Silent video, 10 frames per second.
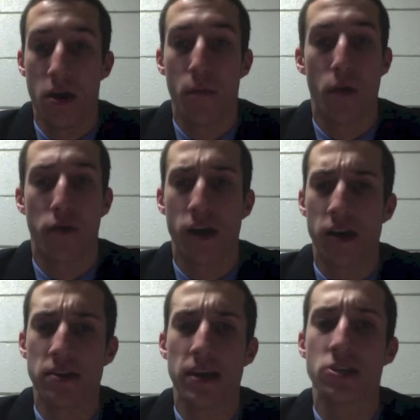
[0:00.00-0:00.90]
Both
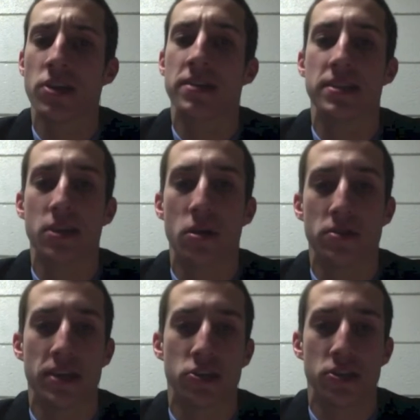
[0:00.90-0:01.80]
connotation and
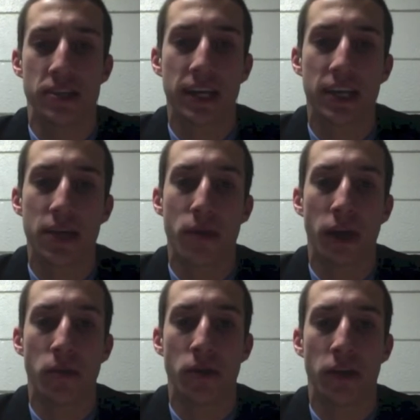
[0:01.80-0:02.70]
denotation dictate my
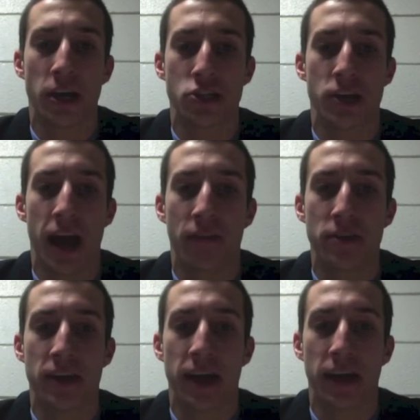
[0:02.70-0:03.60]
communication every
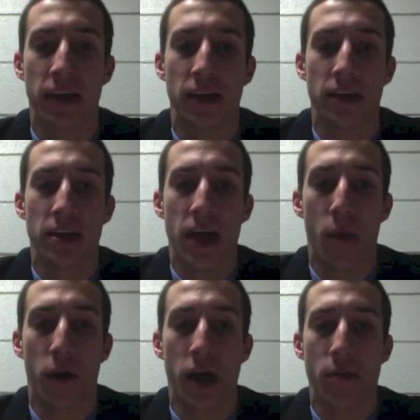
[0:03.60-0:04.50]
day, and
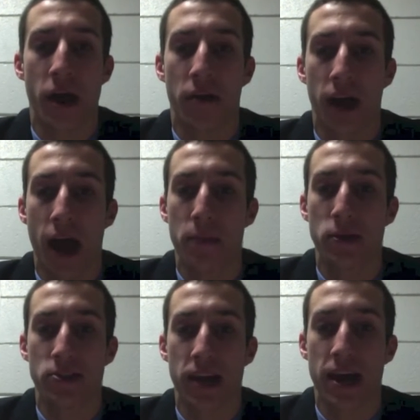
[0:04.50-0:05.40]
when I am either happy or
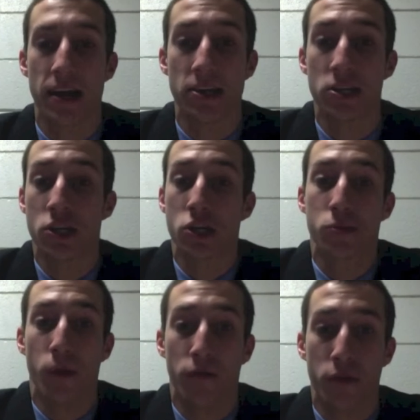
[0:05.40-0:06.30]
sad, it is
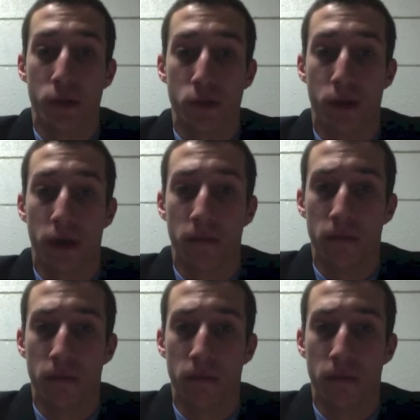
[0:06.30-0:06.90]
noticeable for the most part.